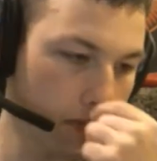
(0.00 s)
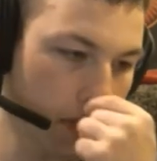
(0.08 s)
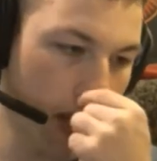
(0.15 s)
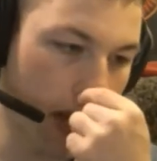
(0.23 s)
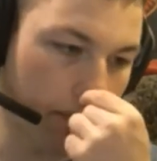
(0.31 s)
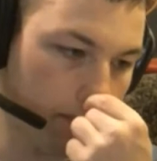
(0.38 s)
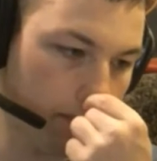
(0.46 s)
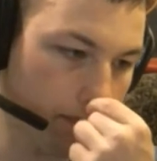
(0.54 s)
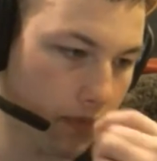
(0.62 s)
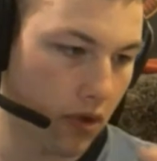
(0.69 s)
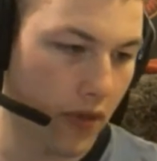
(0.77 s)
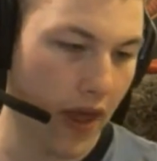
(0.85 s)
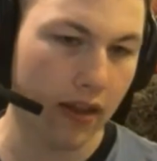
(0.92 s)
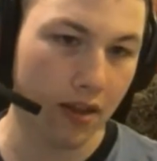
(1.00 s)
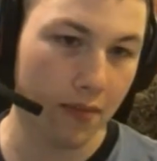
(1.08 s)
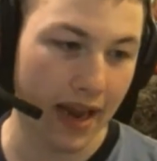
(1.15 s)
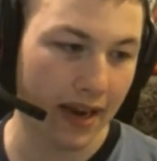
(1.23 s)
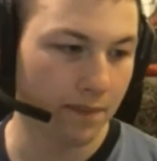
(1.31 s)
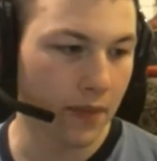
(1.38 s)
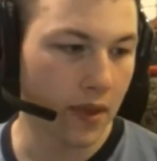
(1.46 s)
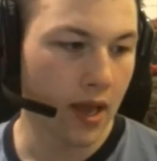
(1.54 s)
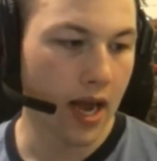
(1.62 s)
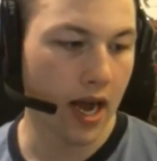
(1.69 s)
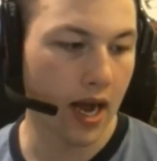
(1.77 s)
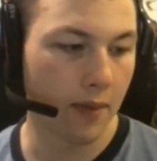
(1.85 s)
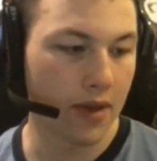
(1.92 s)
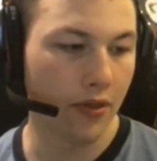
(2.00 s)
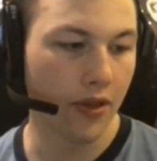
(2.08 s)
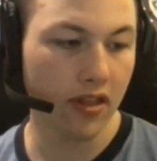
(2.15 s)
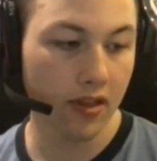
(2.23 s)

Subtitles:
Yeah. So that's the mic. Now this